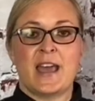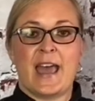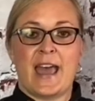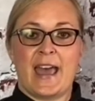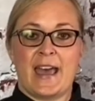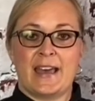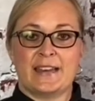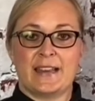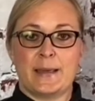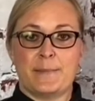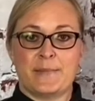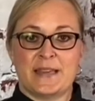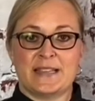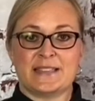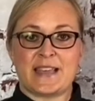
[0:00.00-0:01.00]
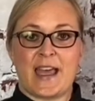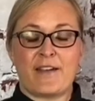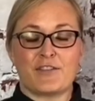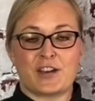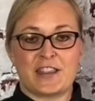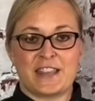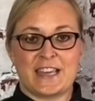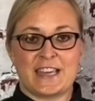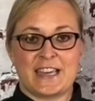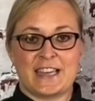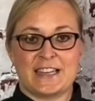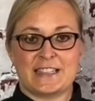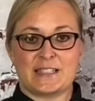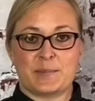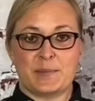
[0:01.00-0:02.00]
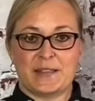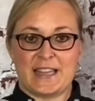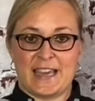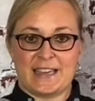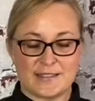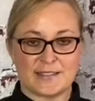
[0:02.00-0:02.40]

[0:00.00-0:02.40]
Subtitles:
and it means everything in its place.